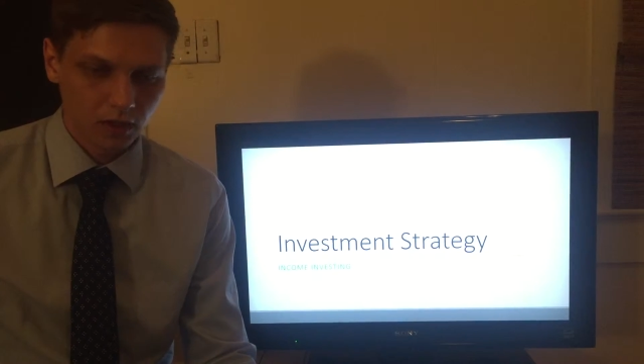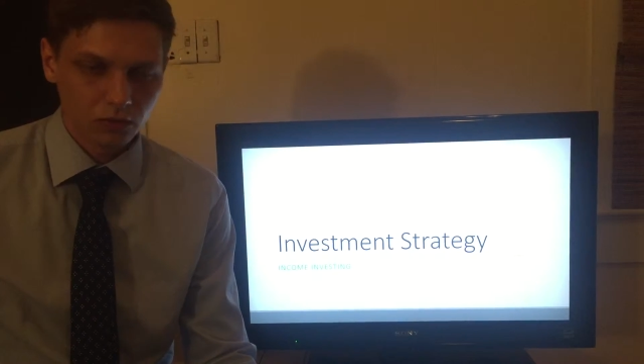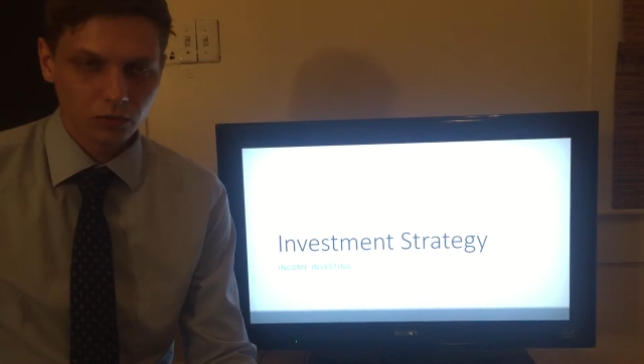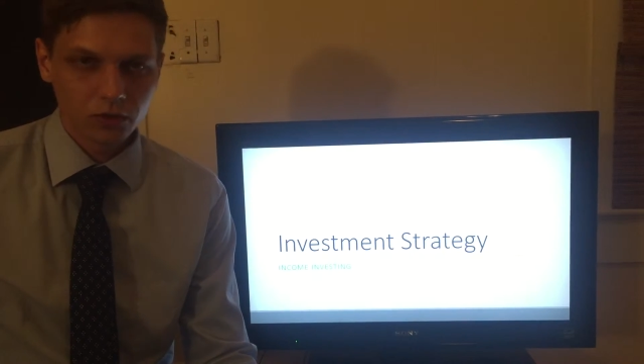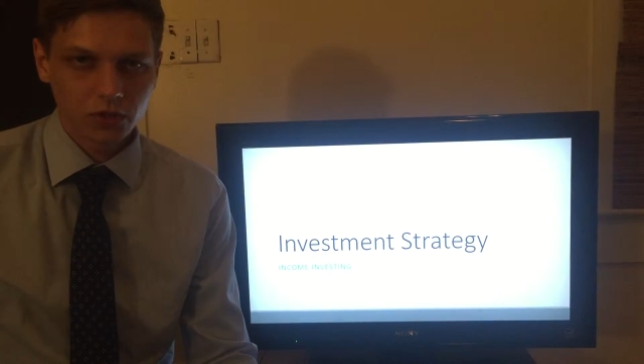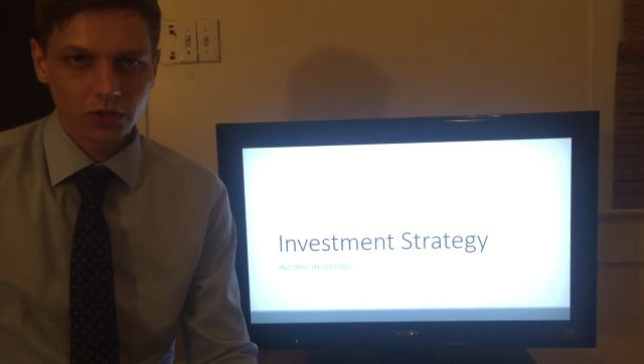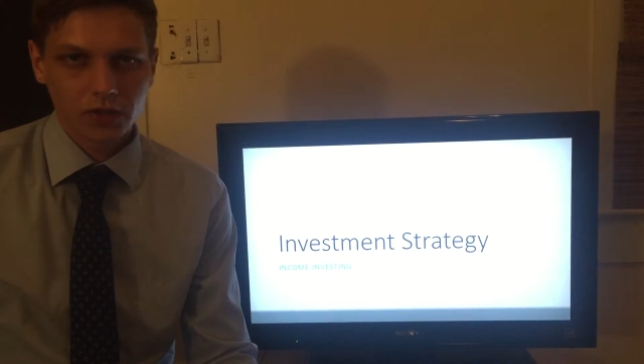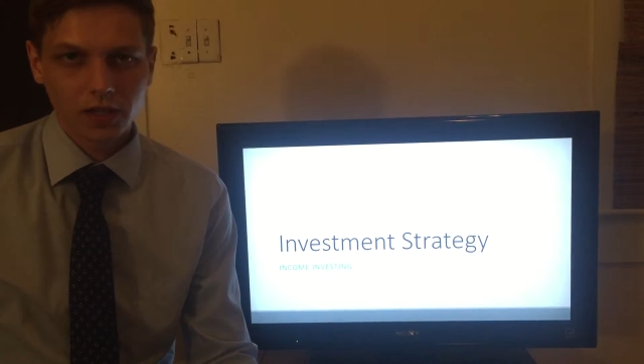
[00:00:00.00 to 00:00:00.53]

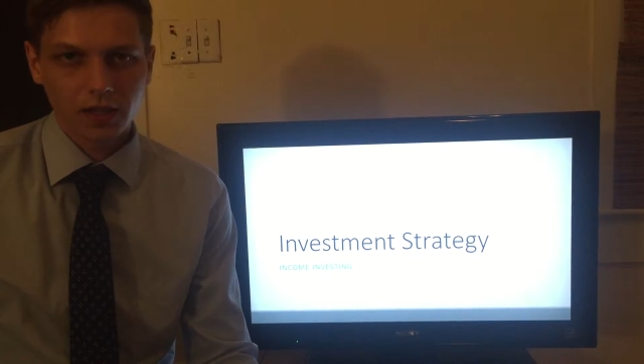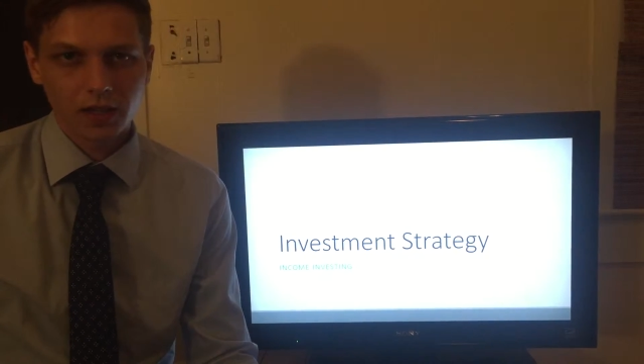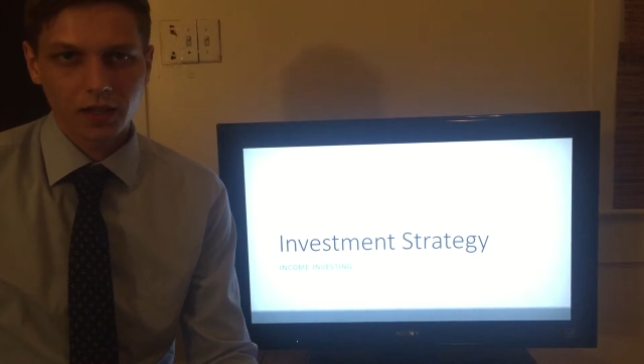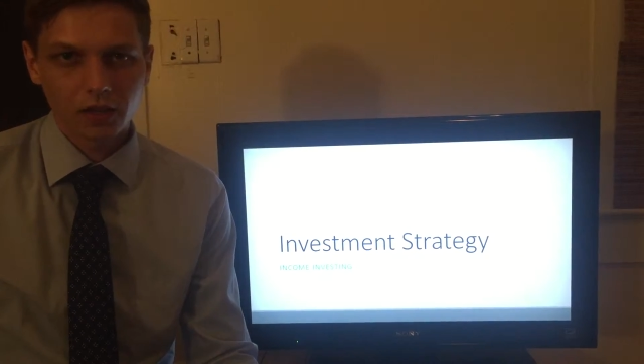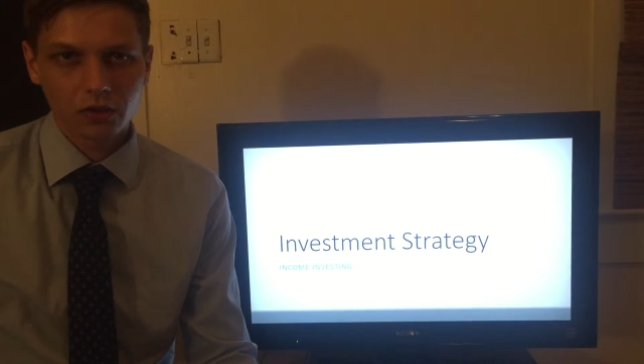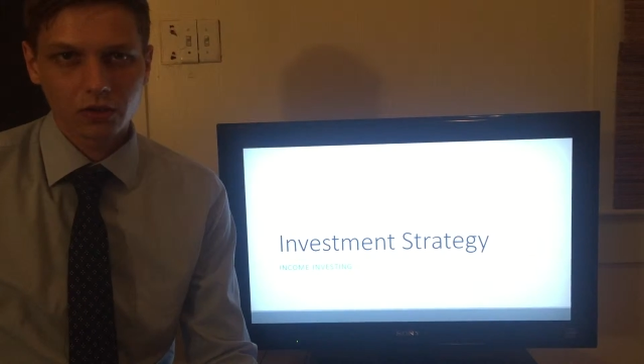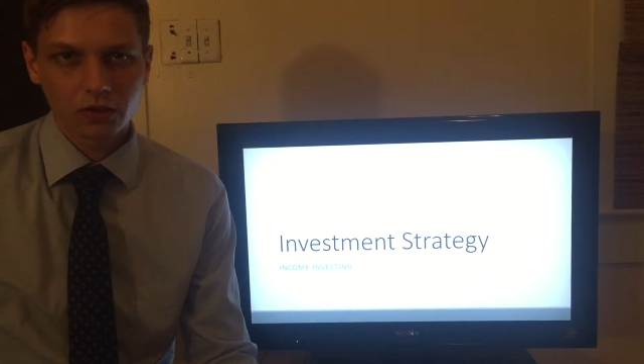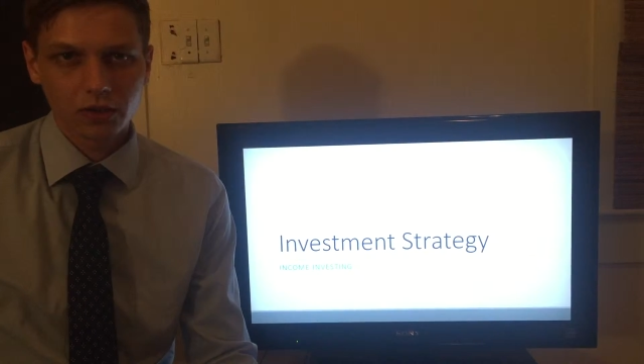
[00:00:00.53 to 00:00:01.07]
which you can
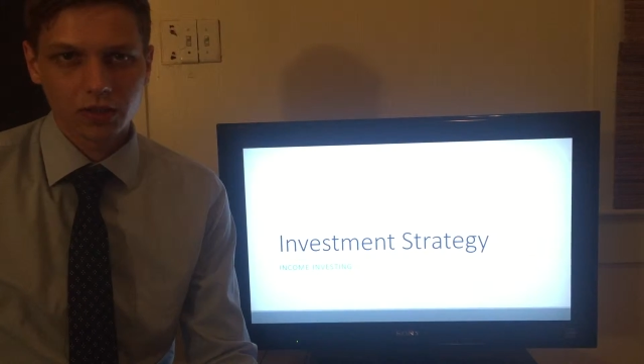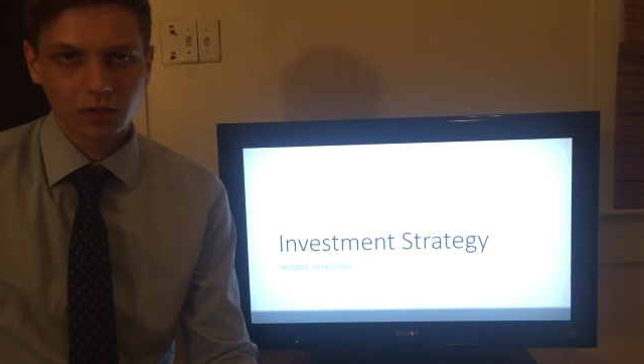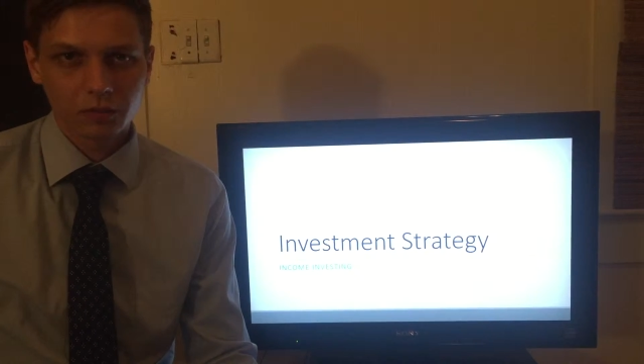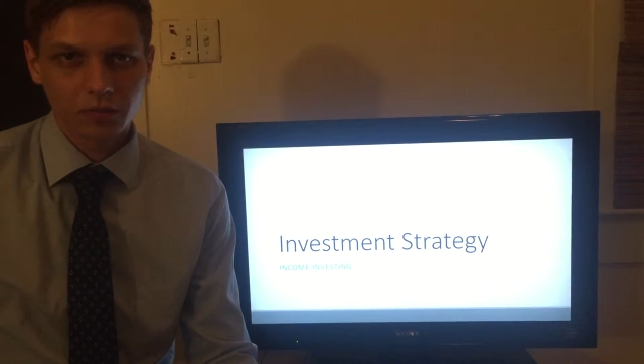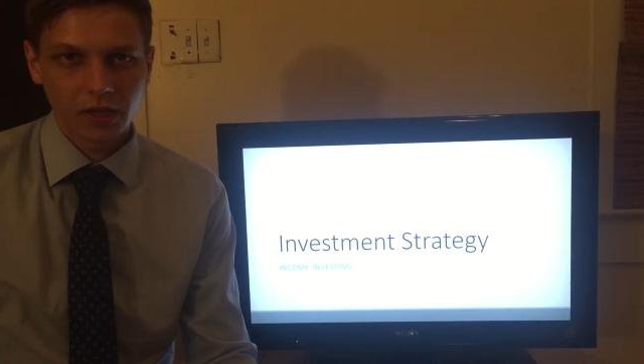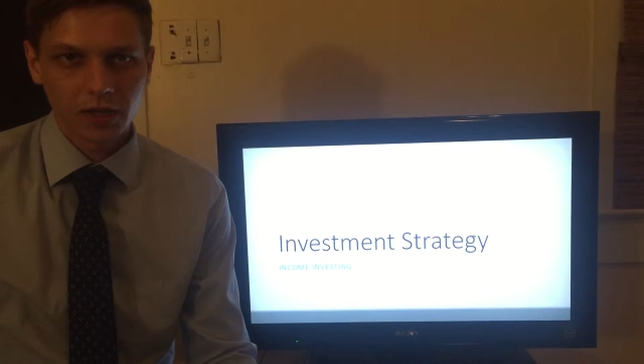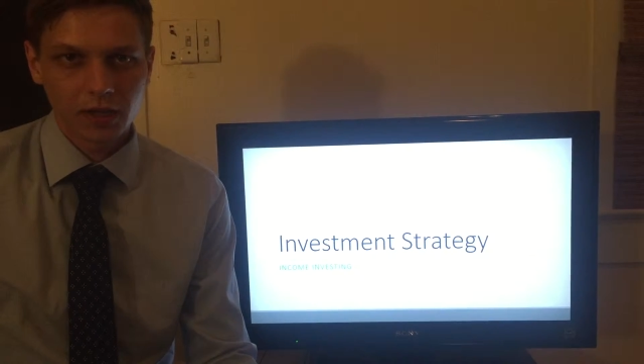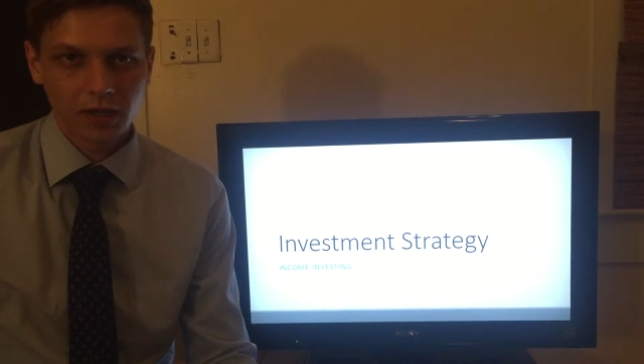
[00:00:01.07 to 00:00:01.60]

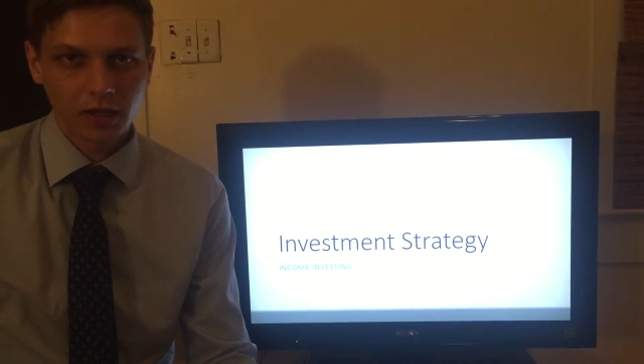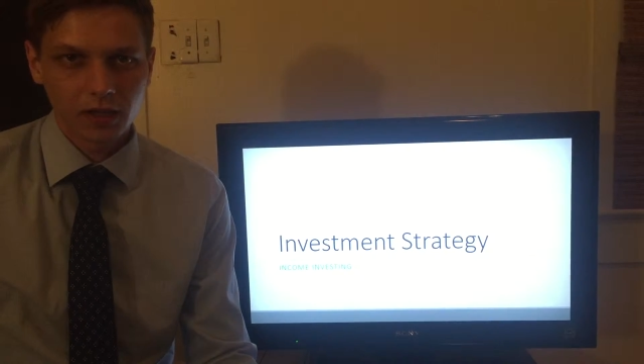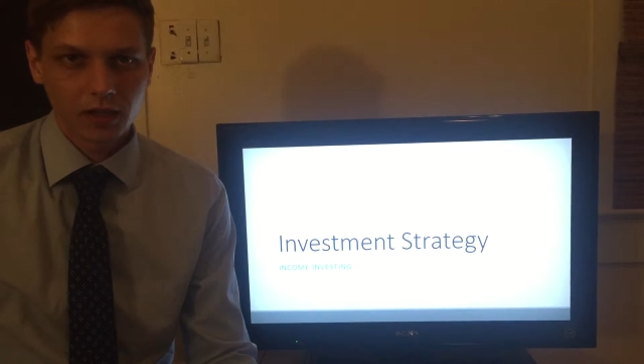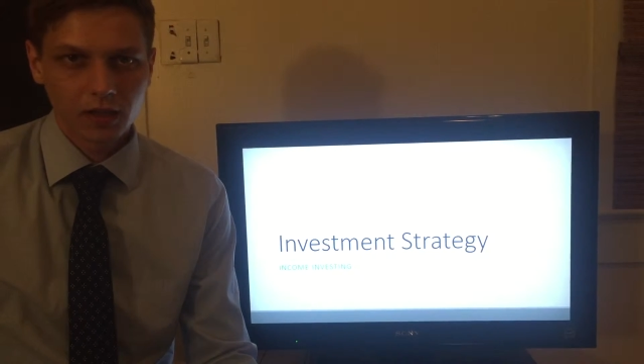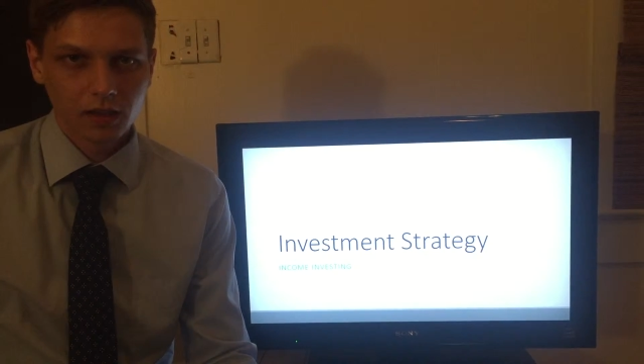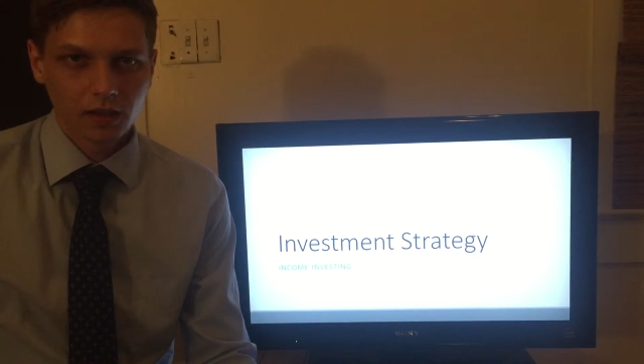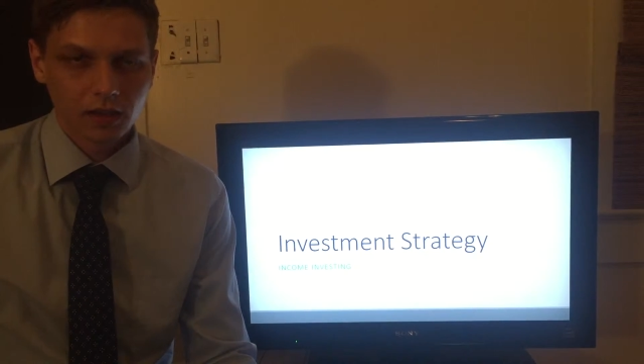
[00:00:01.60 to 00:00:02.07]
calculate by